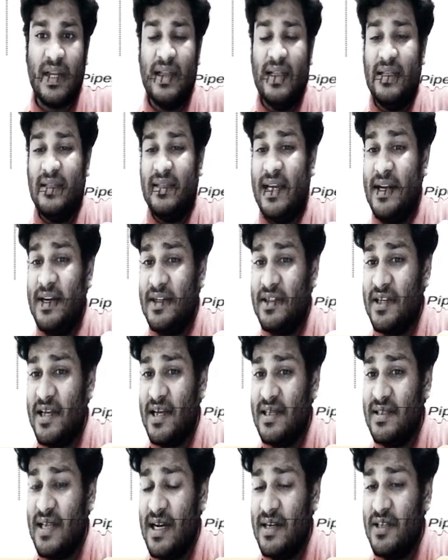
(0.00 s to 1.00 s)
Then it
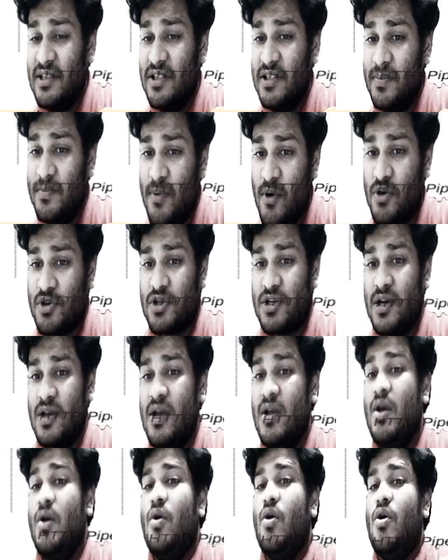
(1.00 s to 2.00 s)
says that this is post.
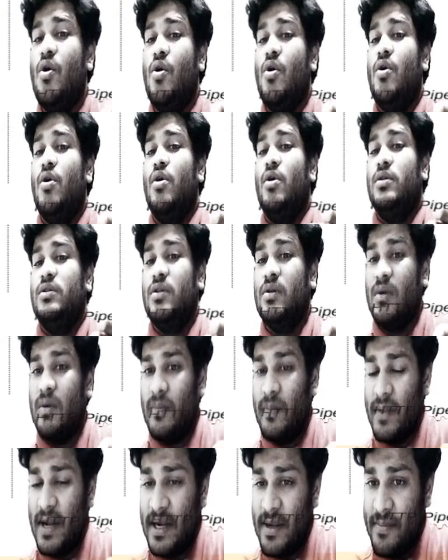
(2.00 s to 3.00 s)
Oh,
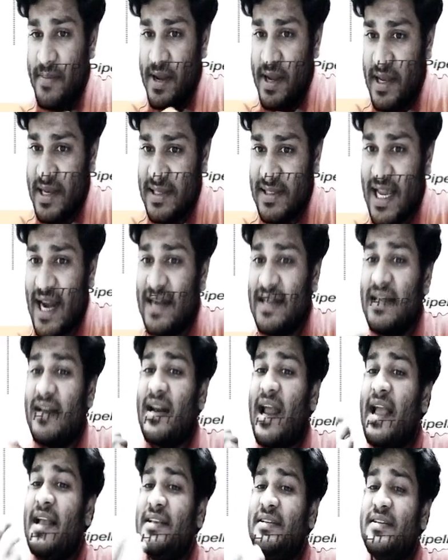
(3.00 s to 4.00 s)
so it means that the
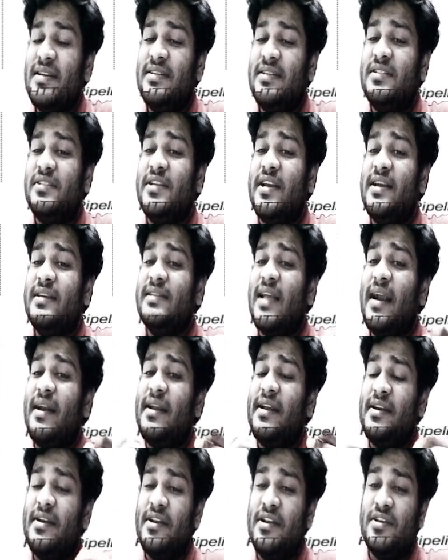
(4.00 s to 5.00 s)
client is saying that
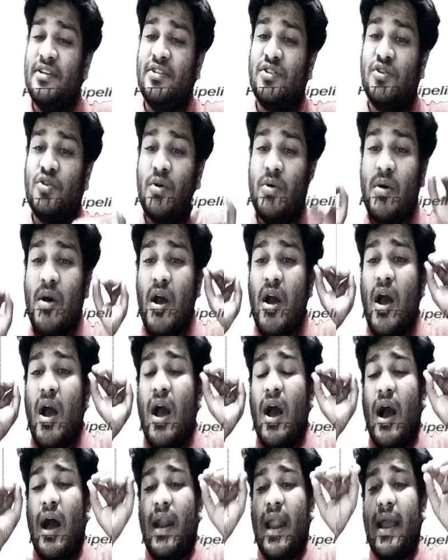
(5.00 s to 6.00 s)
it needs to
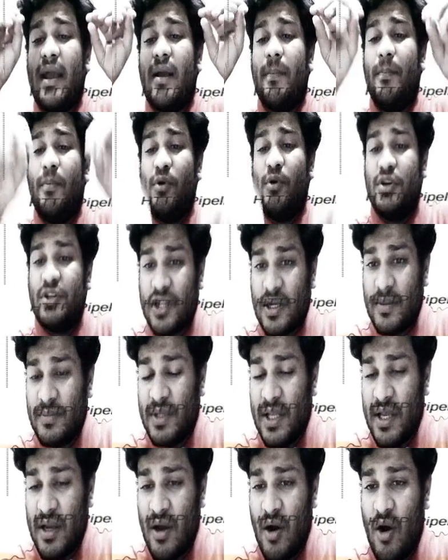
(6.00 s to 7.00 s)
like put
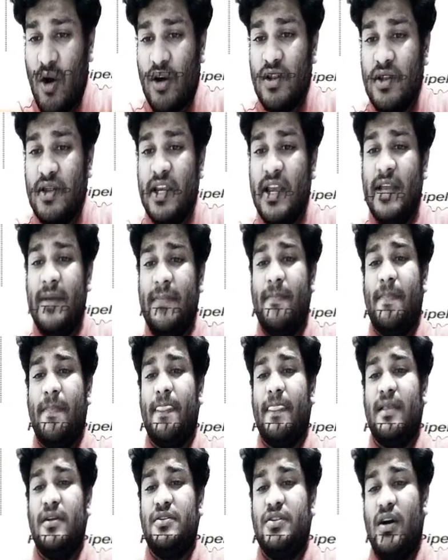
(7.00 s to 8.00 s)
something on the
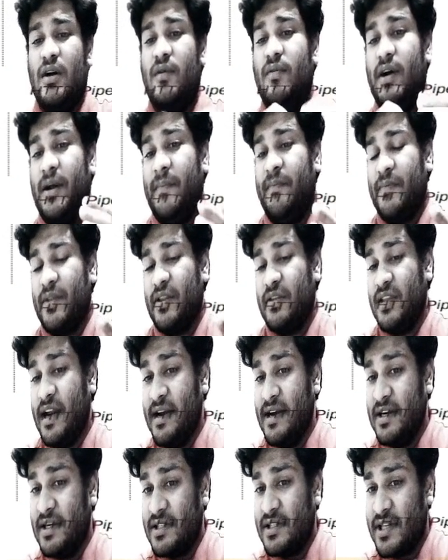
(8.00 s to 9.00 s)
server.
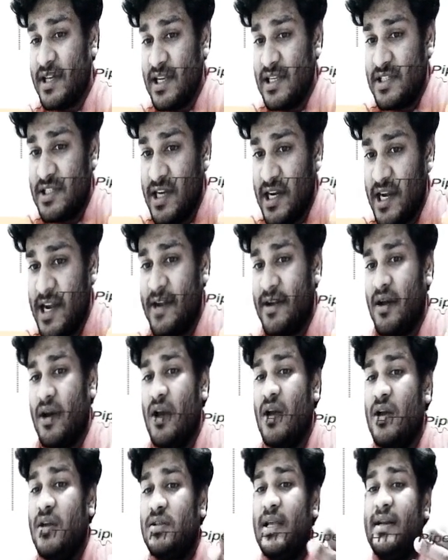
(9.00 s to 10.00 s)
Then it says delete.
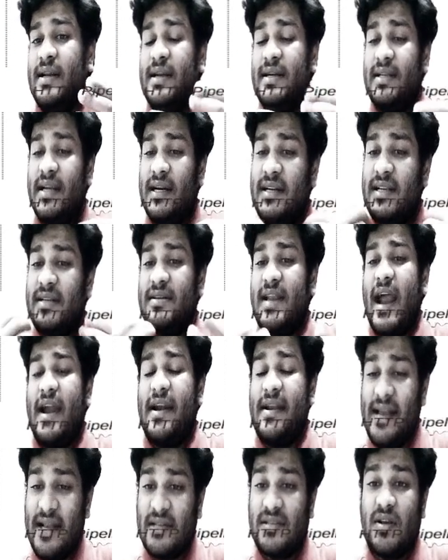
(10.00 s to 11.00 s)
Then it
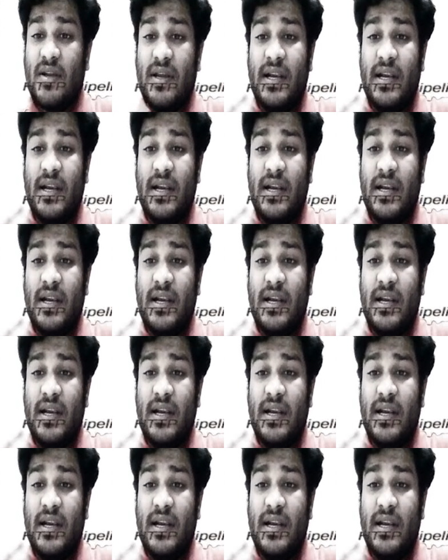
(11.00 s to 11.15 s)
understands, yes,